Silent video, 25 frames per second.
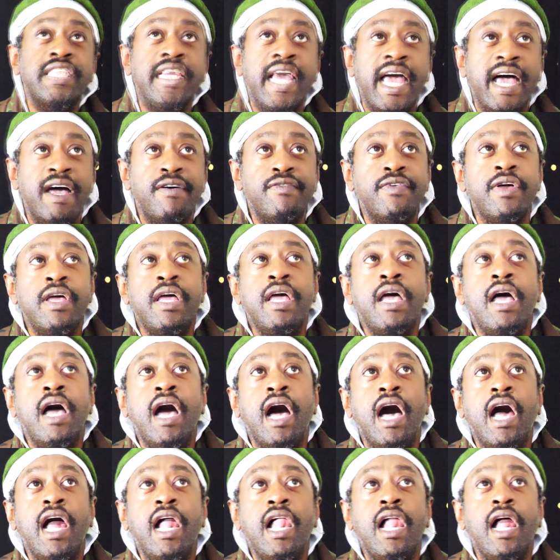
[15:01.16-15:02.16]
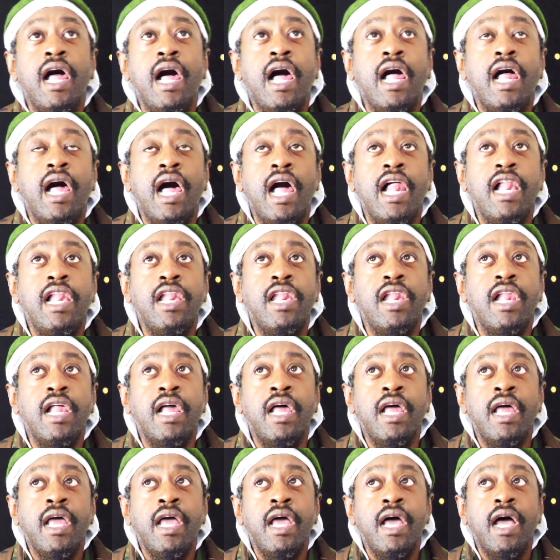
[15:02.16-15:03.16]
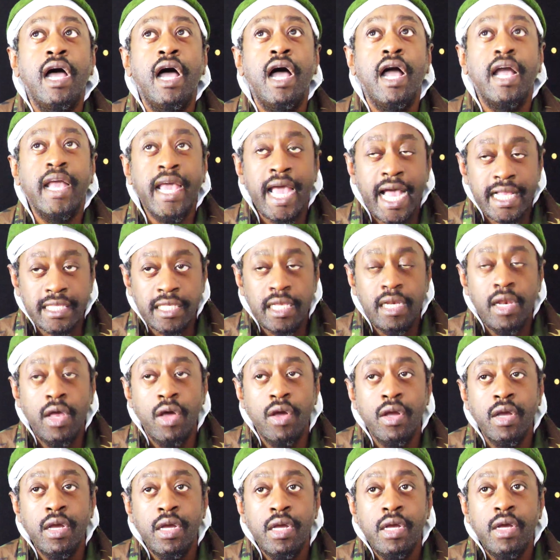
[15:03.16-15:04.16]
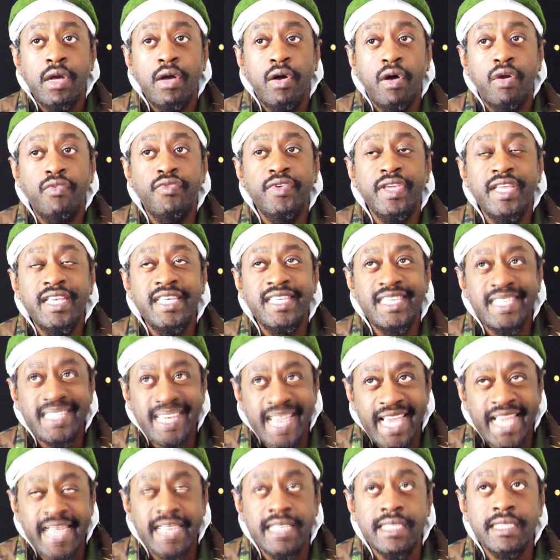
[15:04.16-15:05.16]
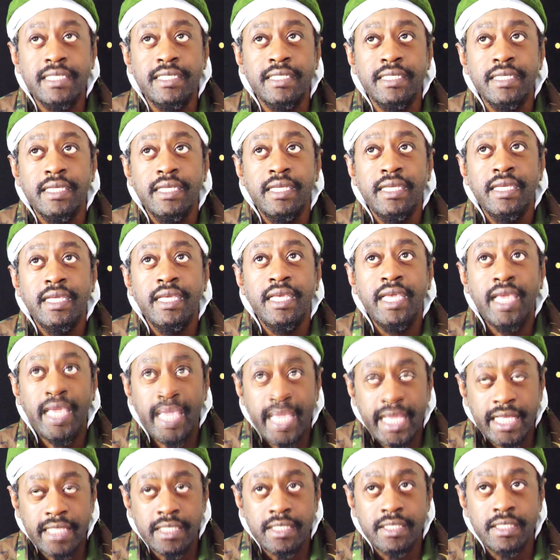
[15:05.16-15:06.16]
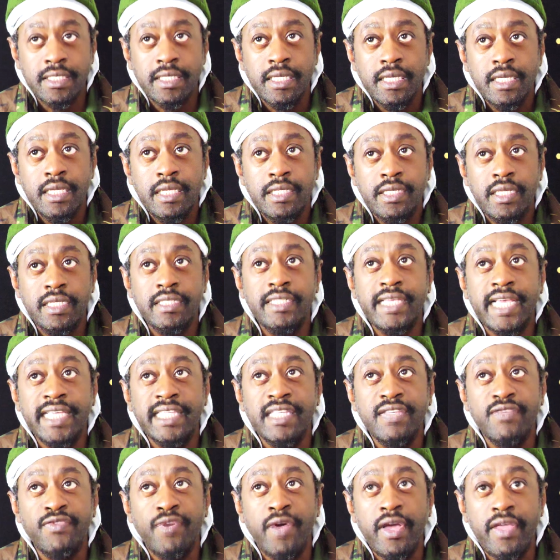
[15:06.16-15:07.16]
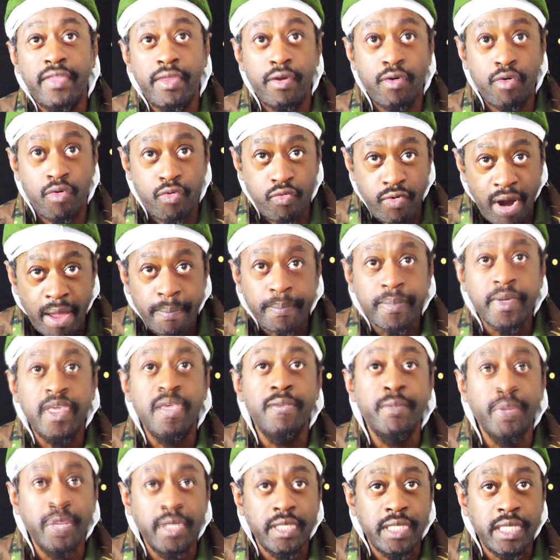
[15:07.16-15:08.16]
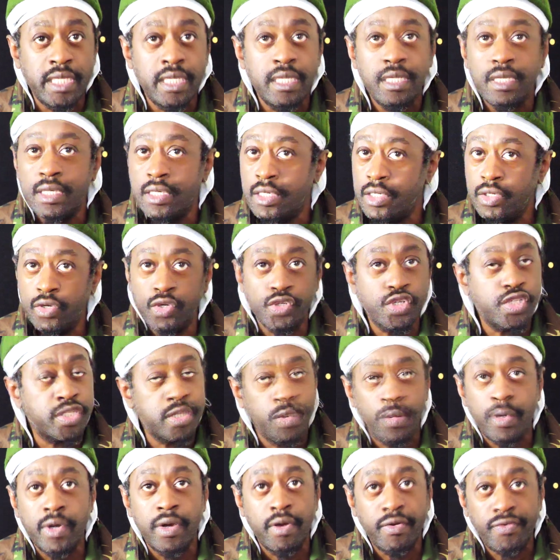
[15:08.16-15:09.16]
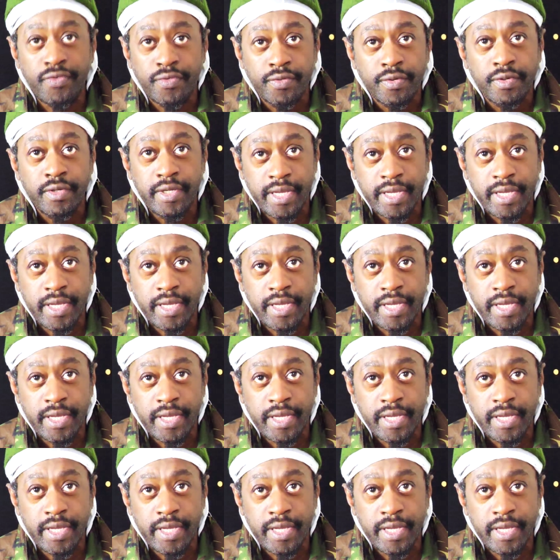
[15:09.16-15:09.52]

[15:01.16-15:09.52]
to have a catalogue of intense hits to satisfy the rap community, not just a one-off,